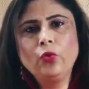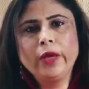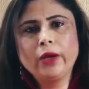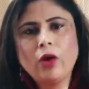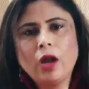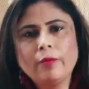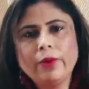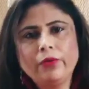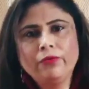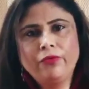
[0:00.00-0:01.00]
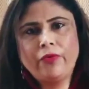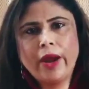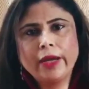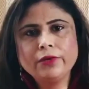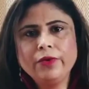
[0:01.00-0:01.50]
We can call up a
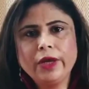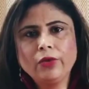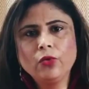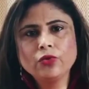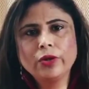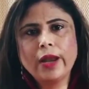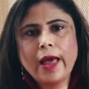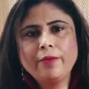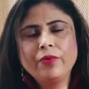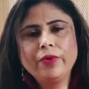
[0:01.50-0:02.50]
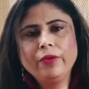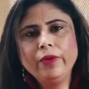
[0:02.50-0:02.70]
friend, we can go to the library,